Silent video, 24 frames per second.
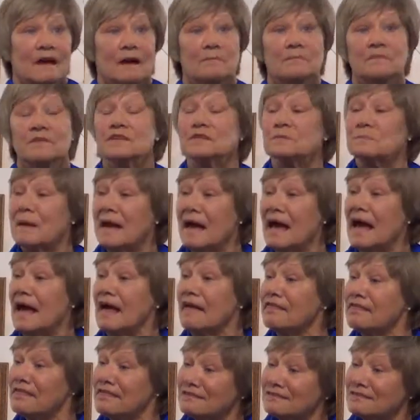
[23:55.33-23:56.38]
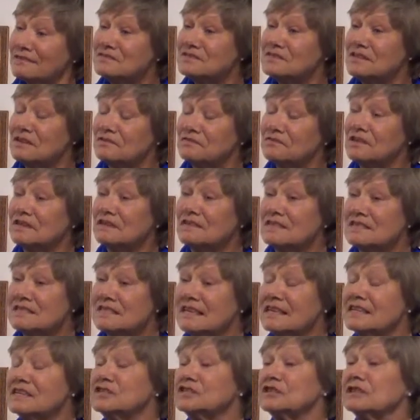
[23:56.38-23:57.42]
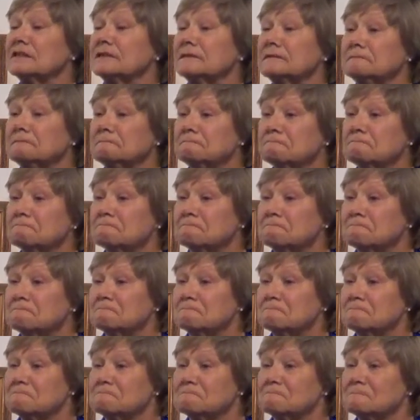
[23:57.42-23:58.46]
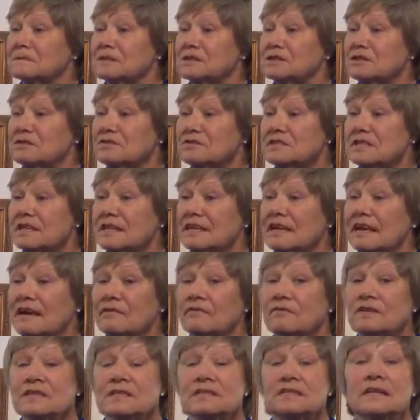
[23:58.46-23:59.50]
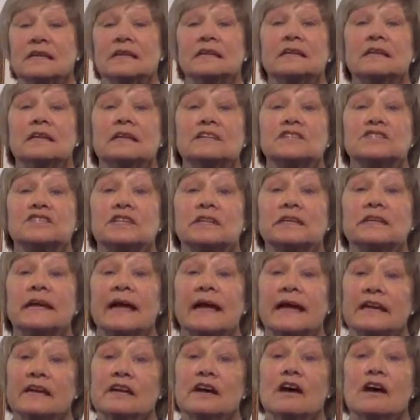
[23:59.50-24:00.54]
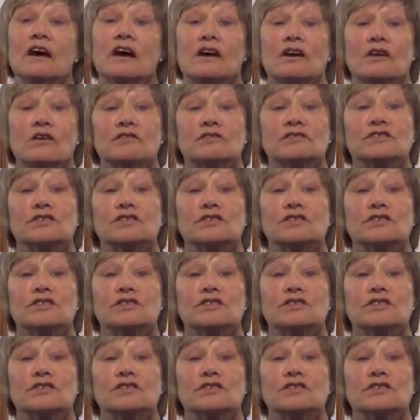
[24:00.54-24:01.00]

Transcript: this path of self-realization. Jill said every Sunday she and her